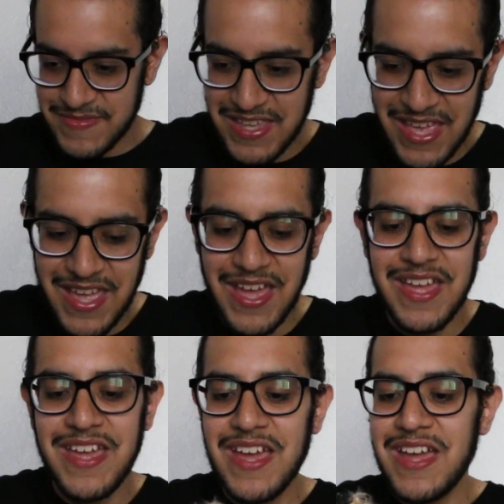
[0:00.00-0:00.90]

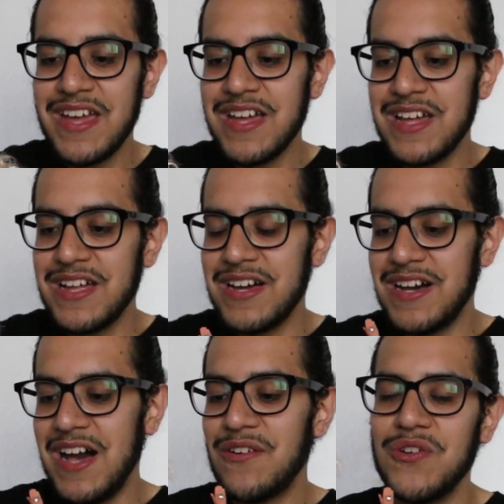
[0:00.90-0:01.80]

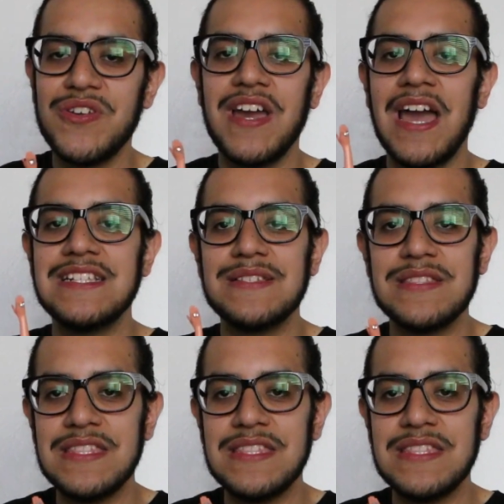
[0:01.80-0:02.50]
I don't know, you guys.